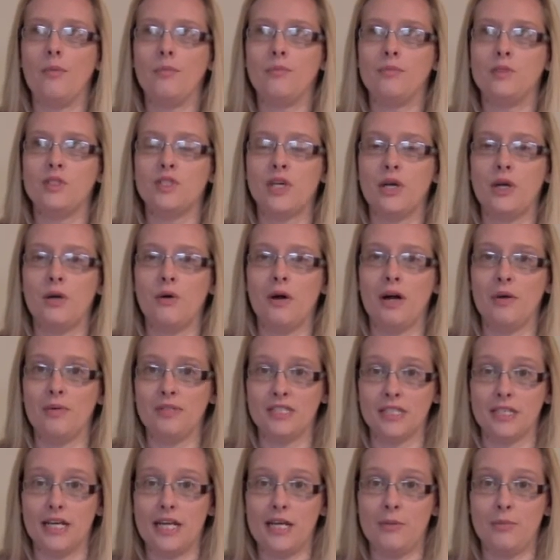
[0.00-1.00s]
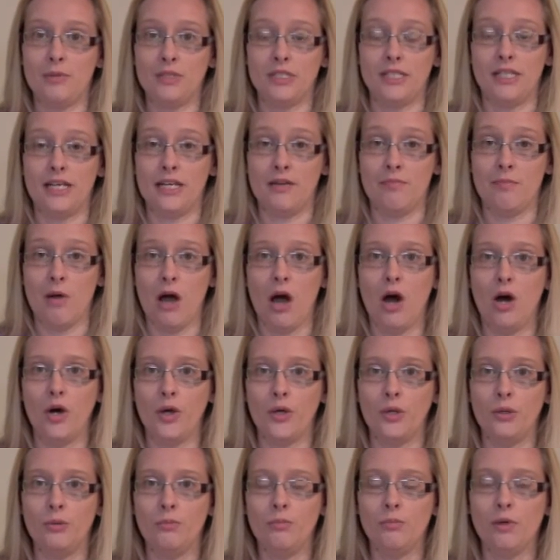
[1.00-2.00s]
So I was unable to leave my
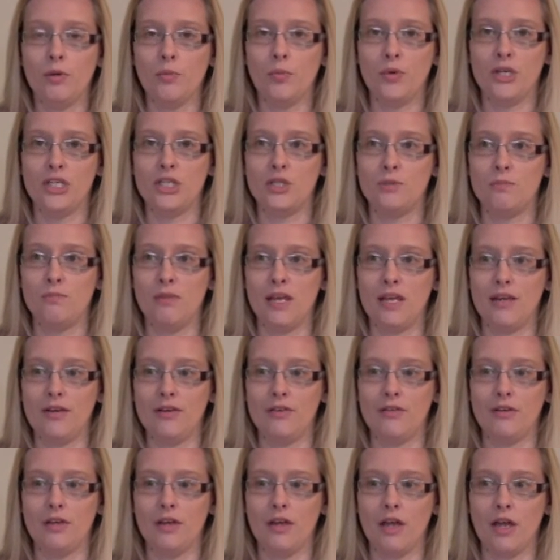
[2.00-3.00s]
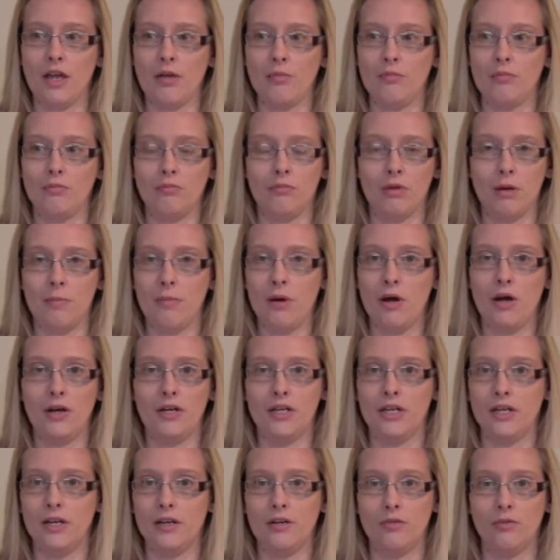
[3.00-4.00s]
home, which meant my
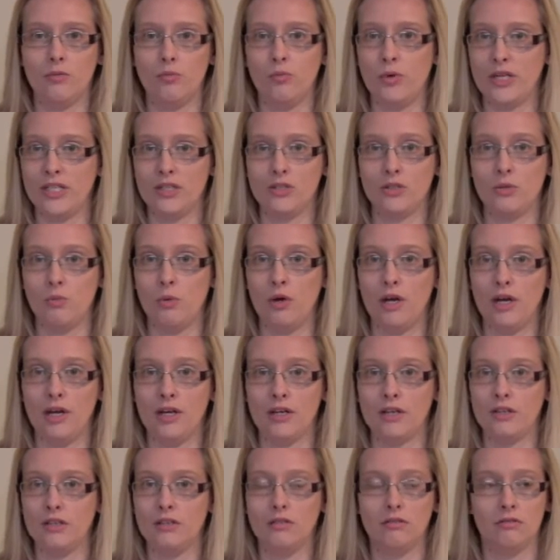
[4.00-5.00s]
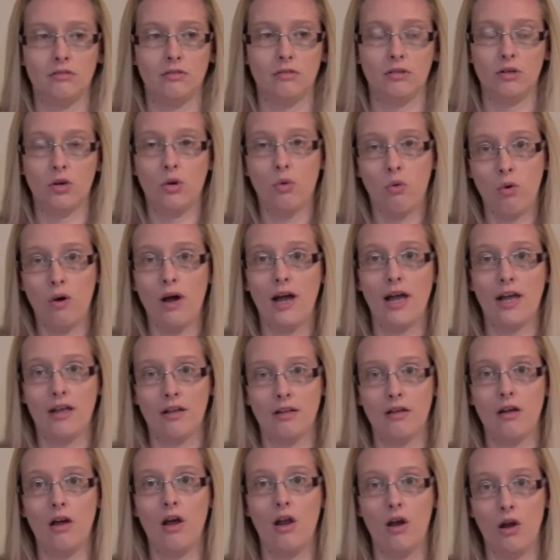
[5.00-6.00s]
partner went to work quite
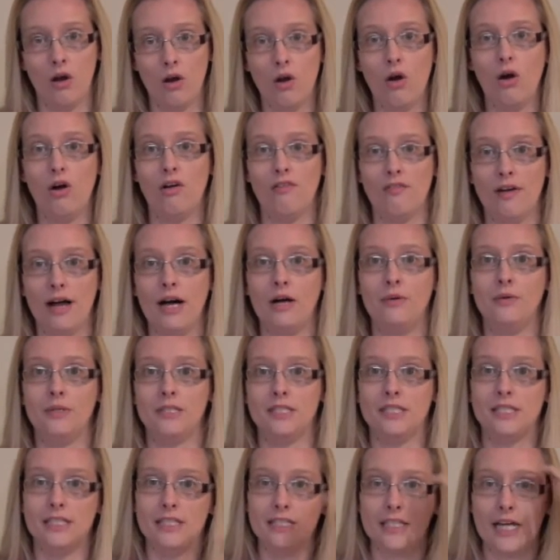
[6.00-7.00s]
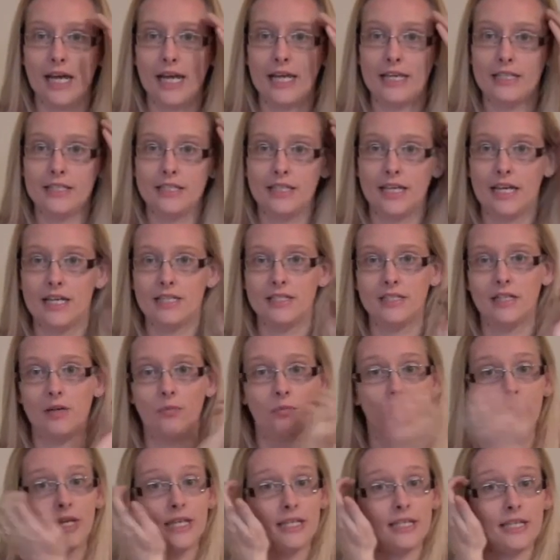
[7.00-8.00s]
a lot of hours in the day to get done
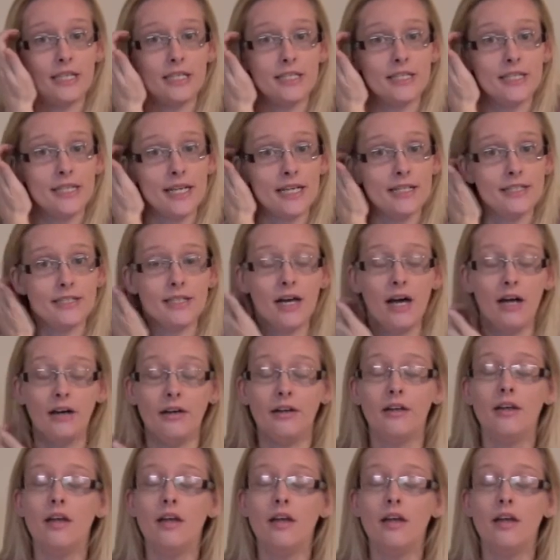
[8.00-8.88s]
what he needs to get done.